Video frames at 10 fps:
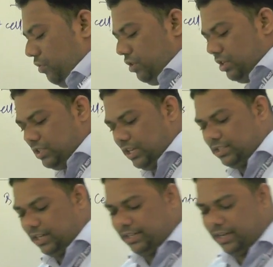unit cell,
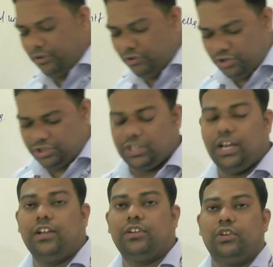centered unit
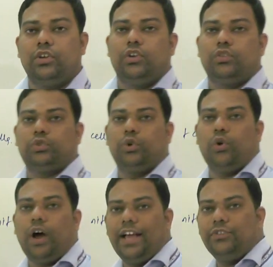cell.
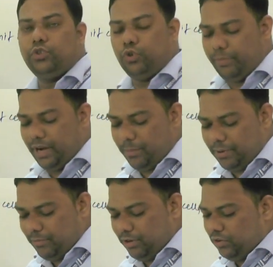So as you know, beta,
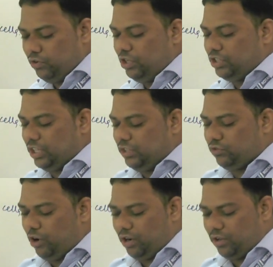primitive unit cells
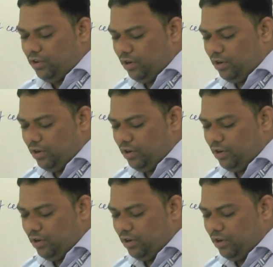what?